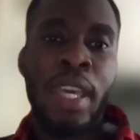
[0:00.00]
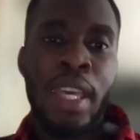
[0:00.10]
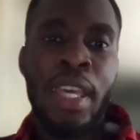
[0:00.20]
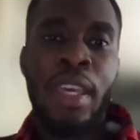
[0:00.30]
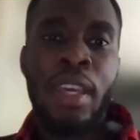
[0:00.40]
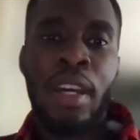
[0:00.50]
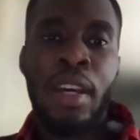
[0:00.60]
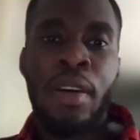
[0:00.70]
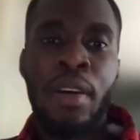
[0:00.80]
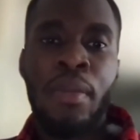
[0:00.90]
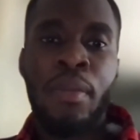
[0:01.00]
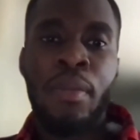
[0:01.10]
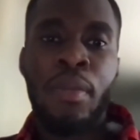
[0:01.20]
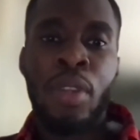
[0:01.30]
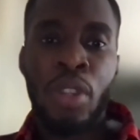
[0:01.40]
he
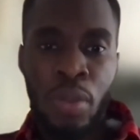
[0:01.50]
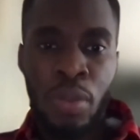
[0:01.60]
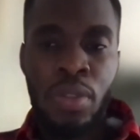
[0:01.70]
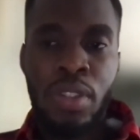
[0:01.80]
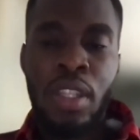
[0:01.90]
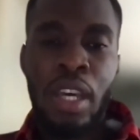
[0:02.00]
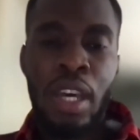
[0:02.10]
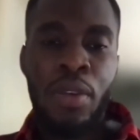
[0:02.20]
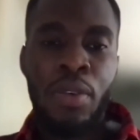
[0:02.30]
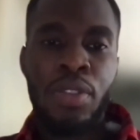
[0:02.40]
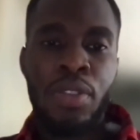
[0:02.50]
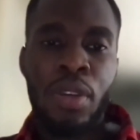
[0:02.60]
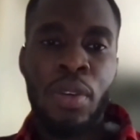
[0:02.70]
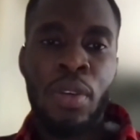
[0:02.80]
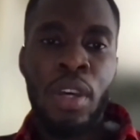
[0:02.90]
used, and
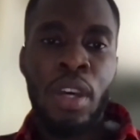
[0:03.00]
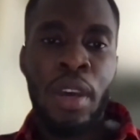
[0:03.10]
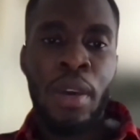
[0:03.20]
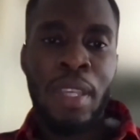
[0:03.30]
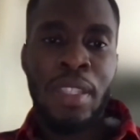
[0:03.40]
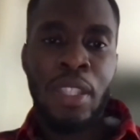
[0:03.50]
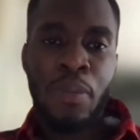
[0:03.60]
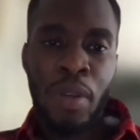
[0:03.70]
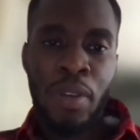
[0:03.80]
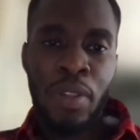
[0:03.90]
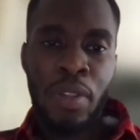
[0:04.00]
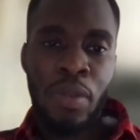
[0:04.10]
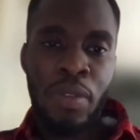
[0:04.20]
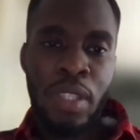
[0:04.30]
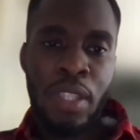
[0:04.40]
also his experience with
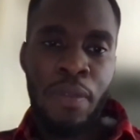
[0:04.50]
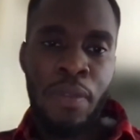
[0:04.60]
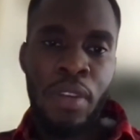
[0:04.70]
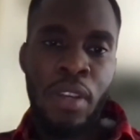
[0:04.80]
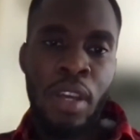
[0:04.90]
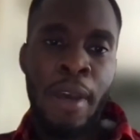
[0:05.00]
these different